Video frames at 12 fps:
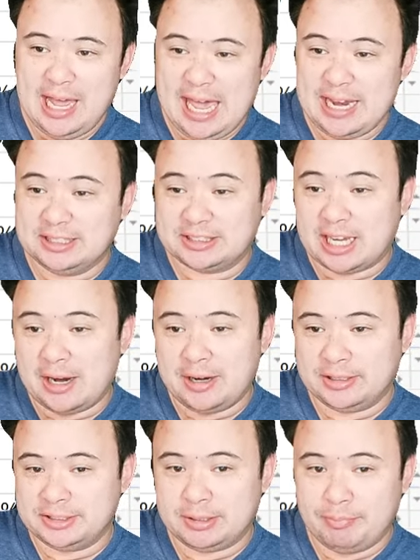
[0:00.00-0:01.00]
And it's
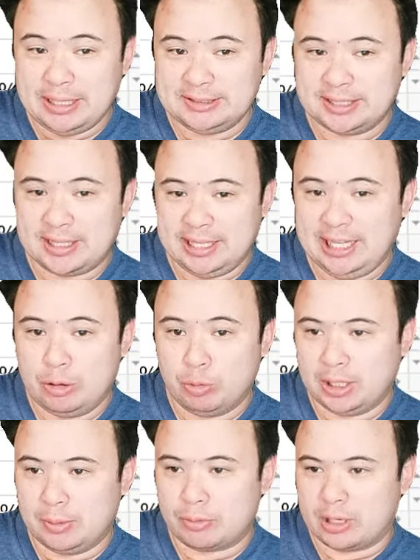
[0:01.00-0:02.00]
gotten us to basically
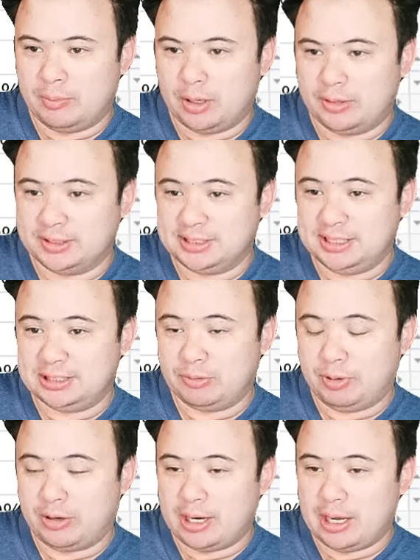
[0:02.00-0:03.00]
equilibrium on the season.
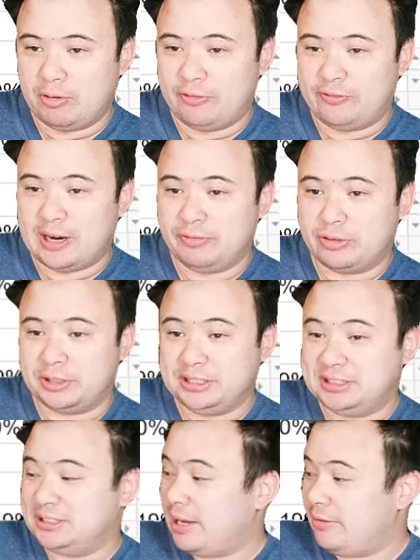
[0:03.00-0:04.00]
We are now at
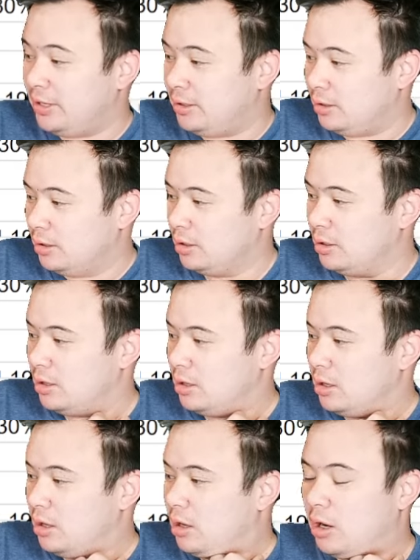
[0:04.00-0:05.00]
537
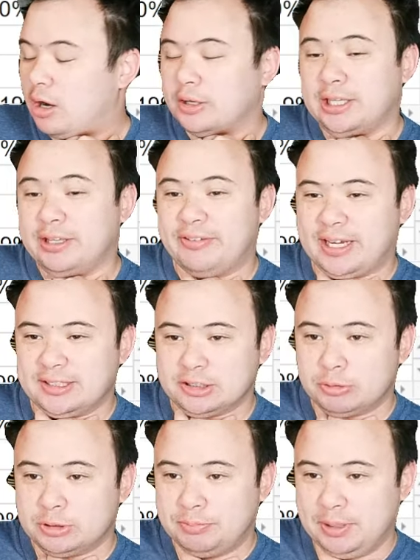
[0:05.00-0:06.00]
on
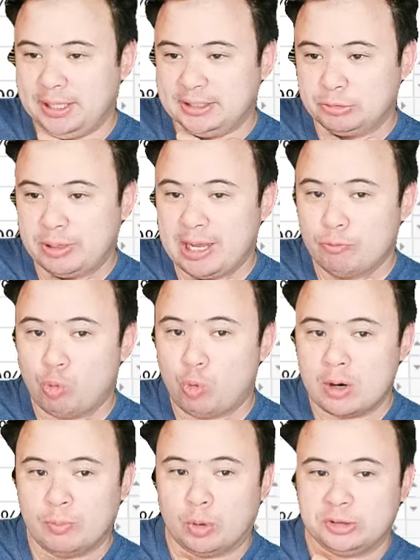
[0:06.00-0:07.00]
defense, which means we have
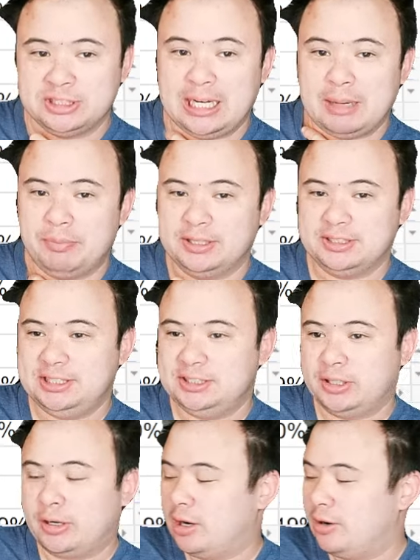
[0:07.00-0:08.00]
one more snap this
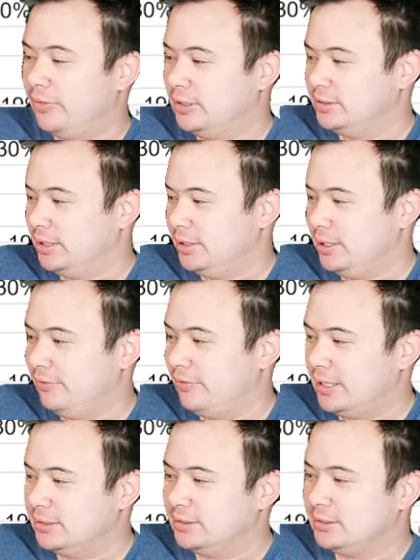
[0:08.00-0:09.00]
season on offense than
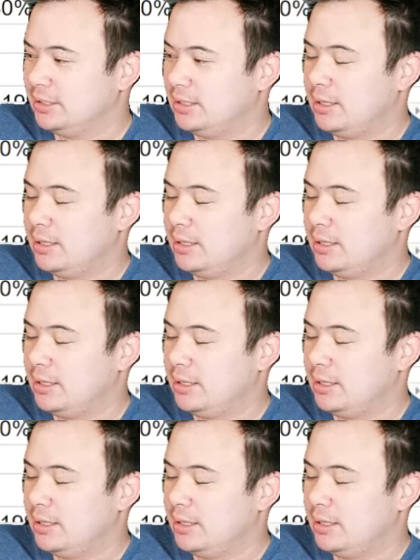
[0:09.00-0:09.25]
defense.